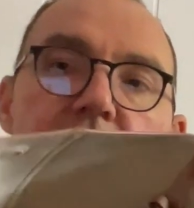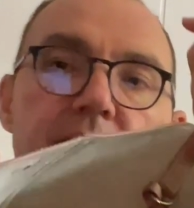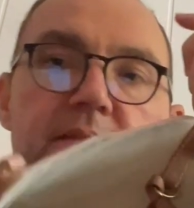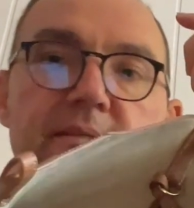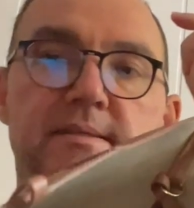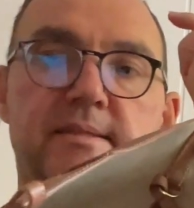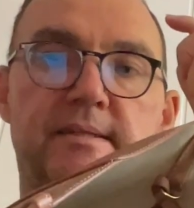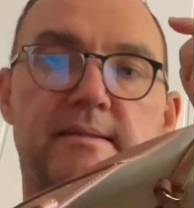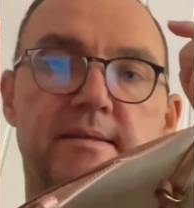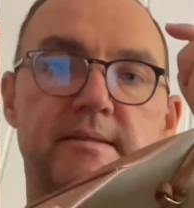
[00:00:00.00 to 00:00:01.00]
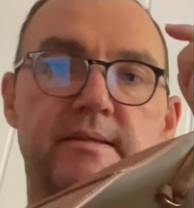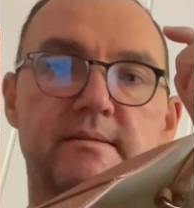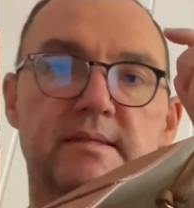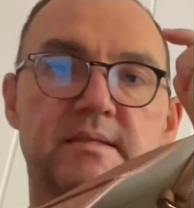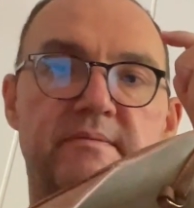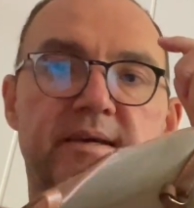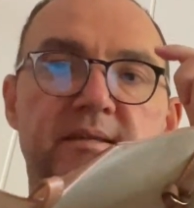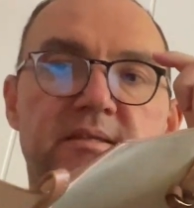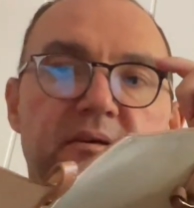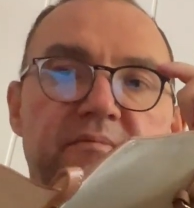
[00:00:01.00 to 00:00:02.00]
So this is the interior. It's a very
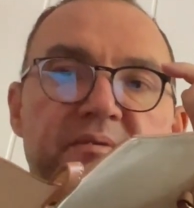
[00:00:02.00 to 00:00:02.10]
soft